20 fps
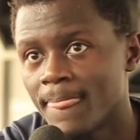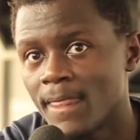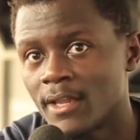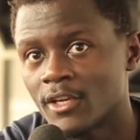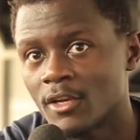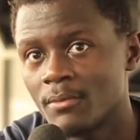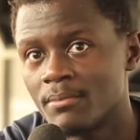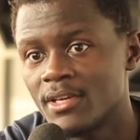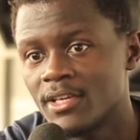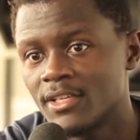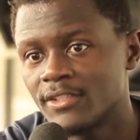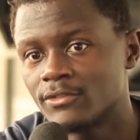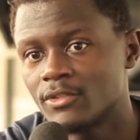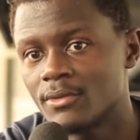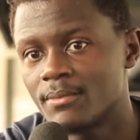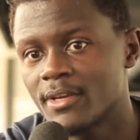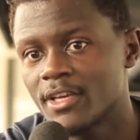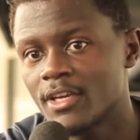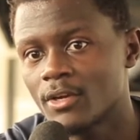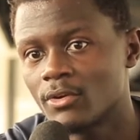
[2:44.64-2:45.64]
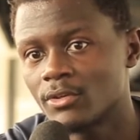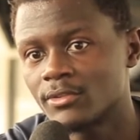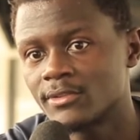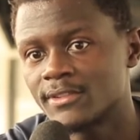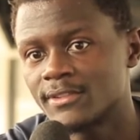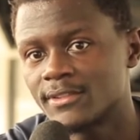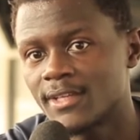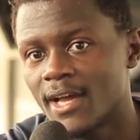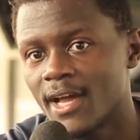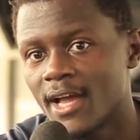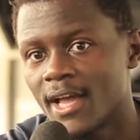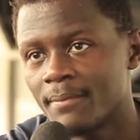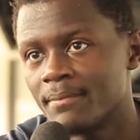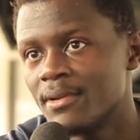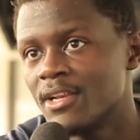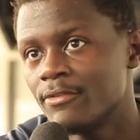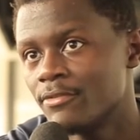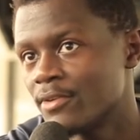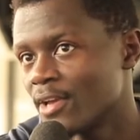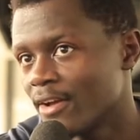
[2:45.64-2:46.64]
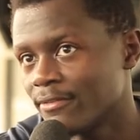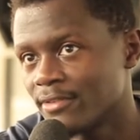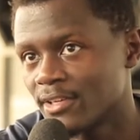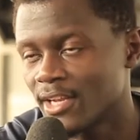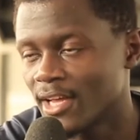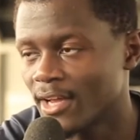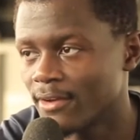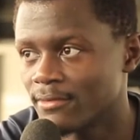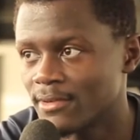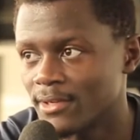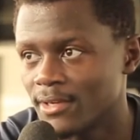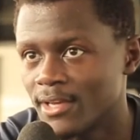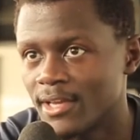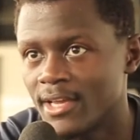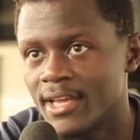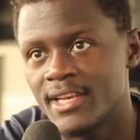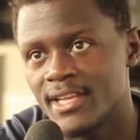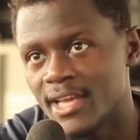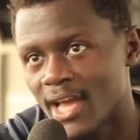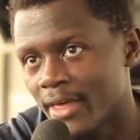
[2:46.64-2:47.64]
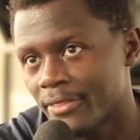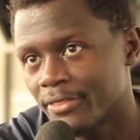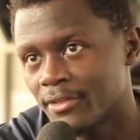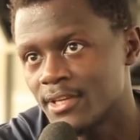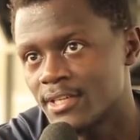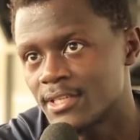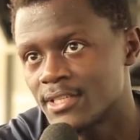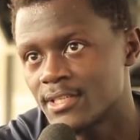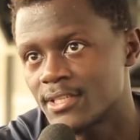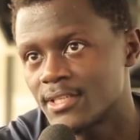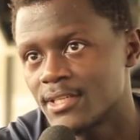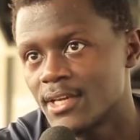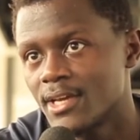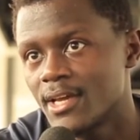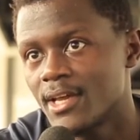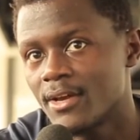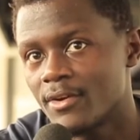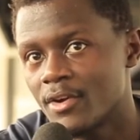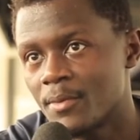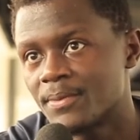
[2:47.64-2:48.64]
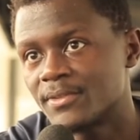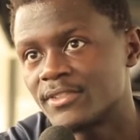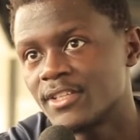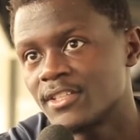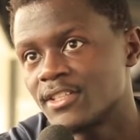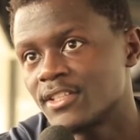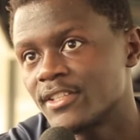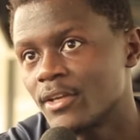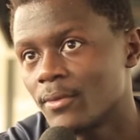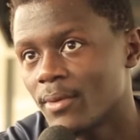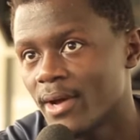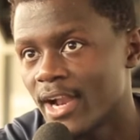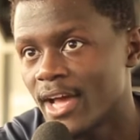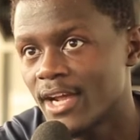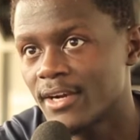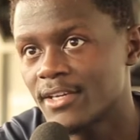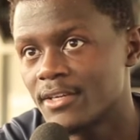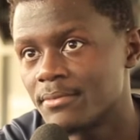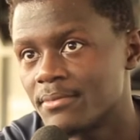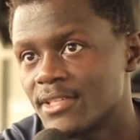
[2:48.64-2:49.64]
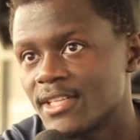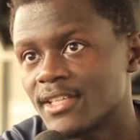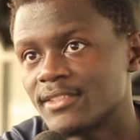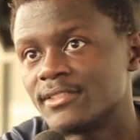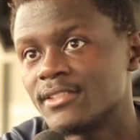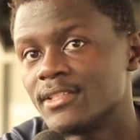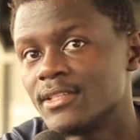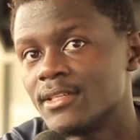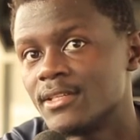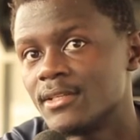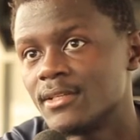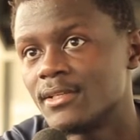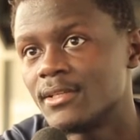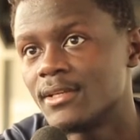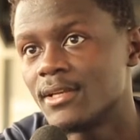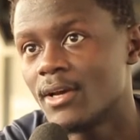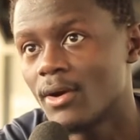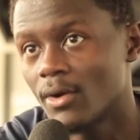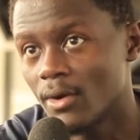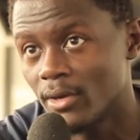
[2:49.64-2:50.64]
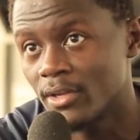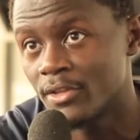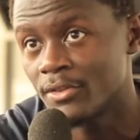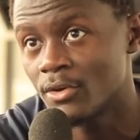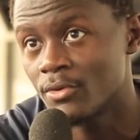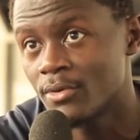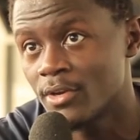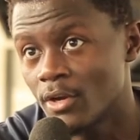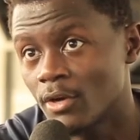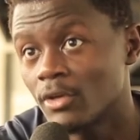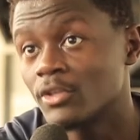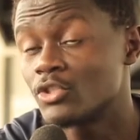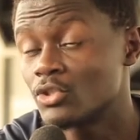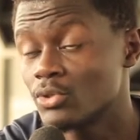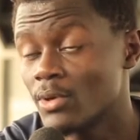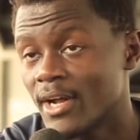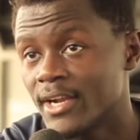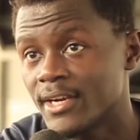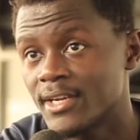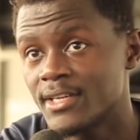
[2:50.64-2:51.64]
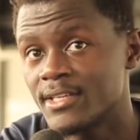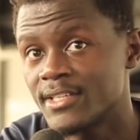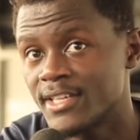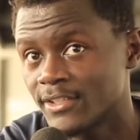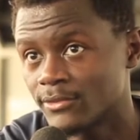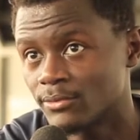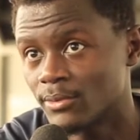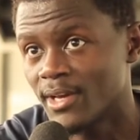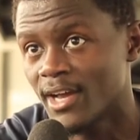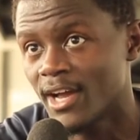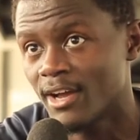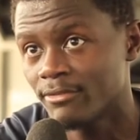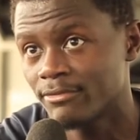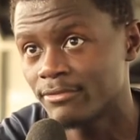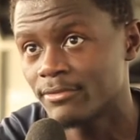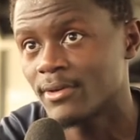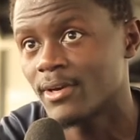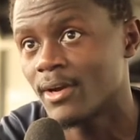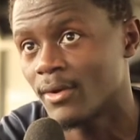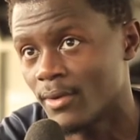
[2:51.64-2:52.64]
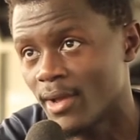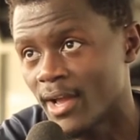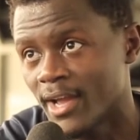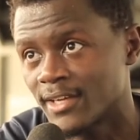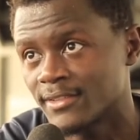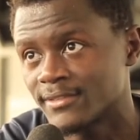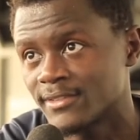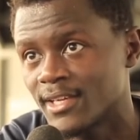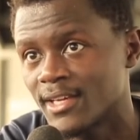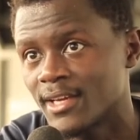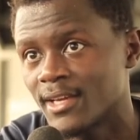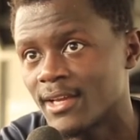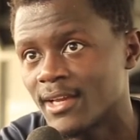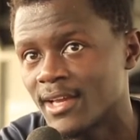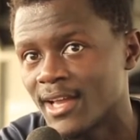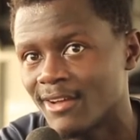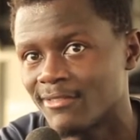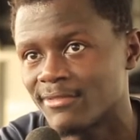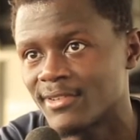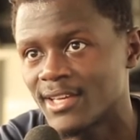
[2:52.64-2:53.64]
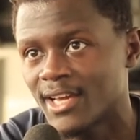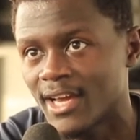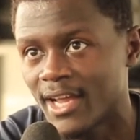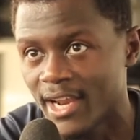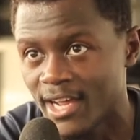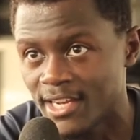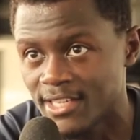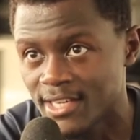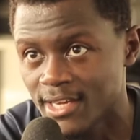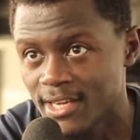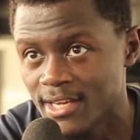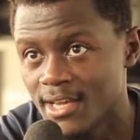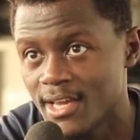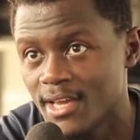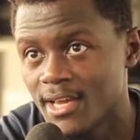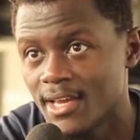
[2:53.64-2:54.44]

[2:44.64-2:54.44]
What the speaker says: It will be history-making because I believe we haven't had any athlete representing the 100 meters in the Rio. 200 years we have. I can say Kevin Kanata,